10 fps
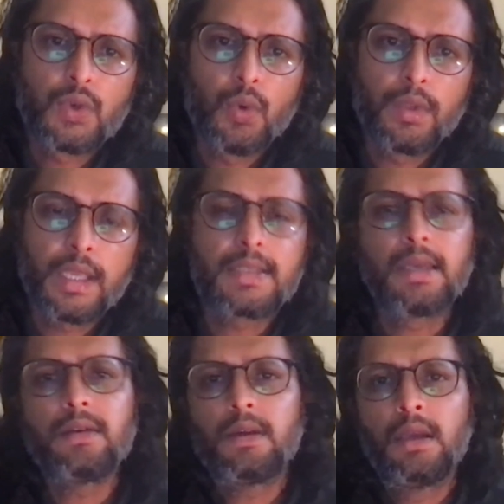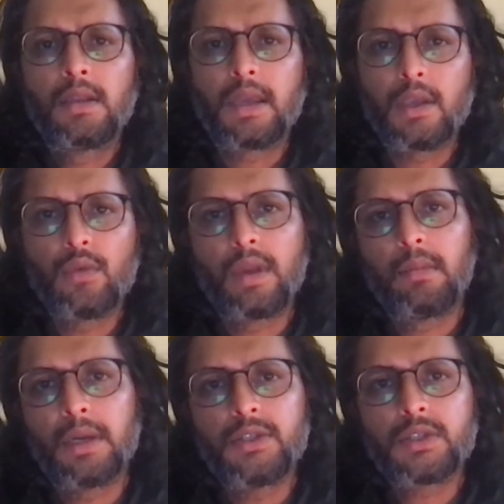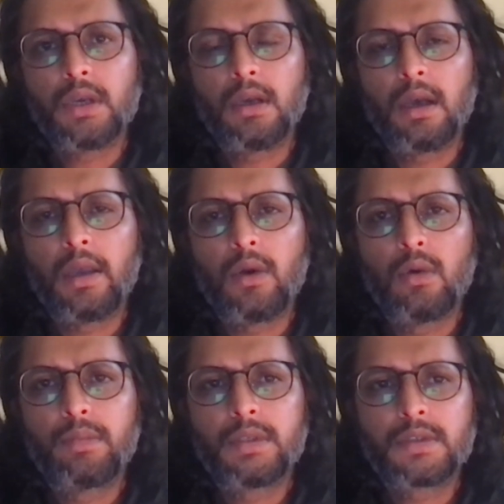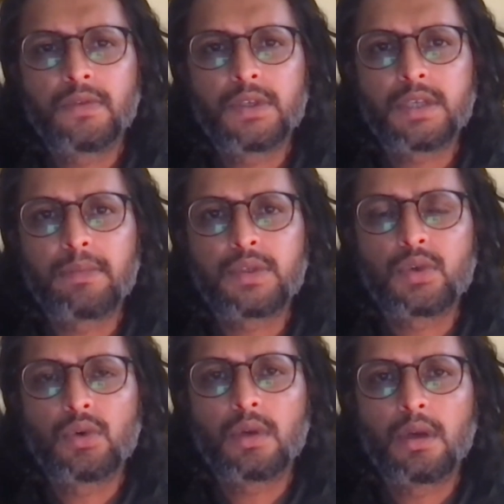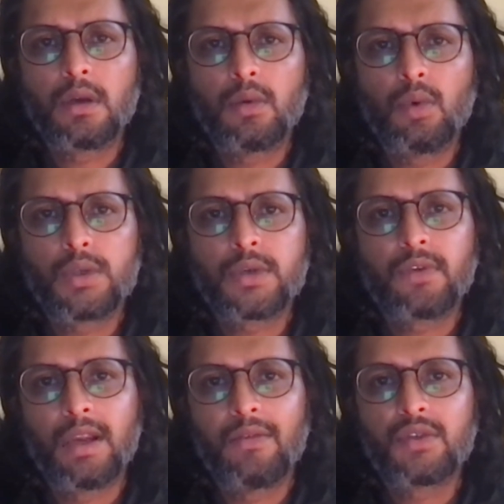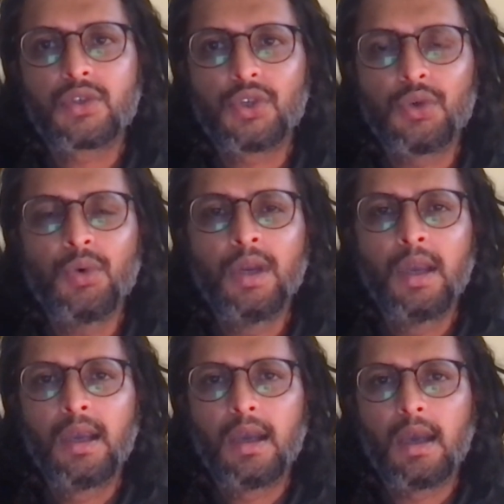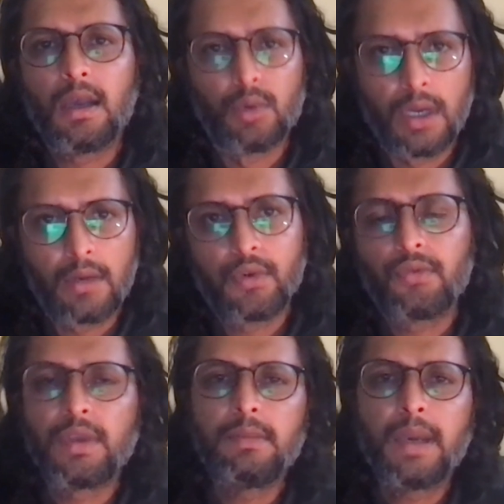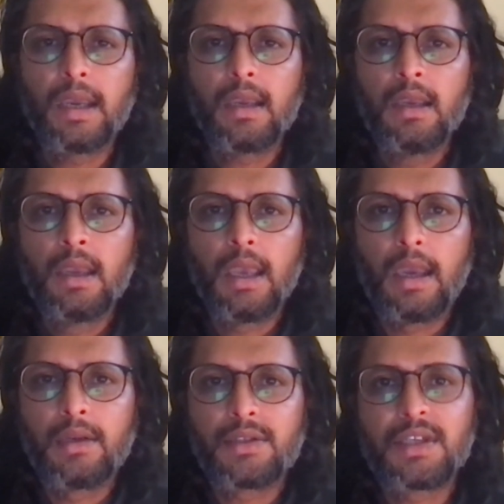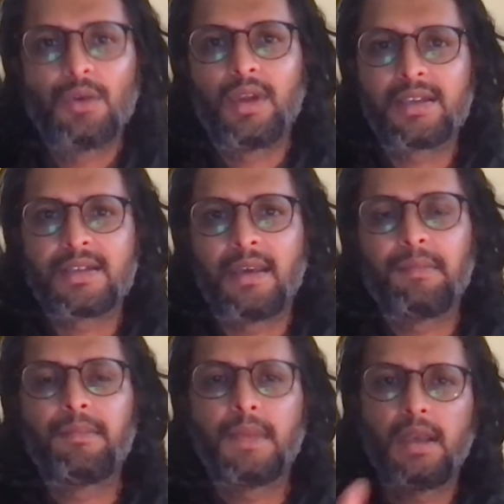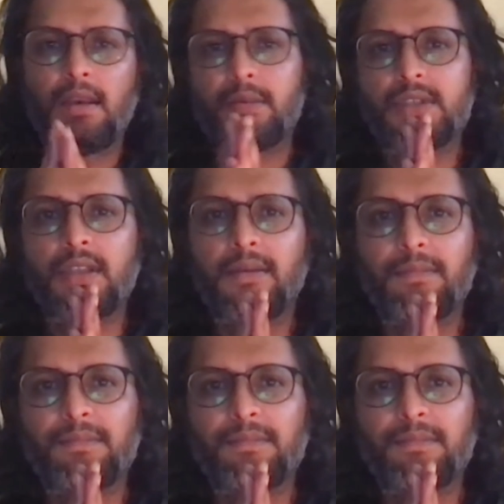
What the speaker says: So that's it. Thank you very much. I hope this first episode was of relevance to you. I would love your feedback and see you next time. Namaste.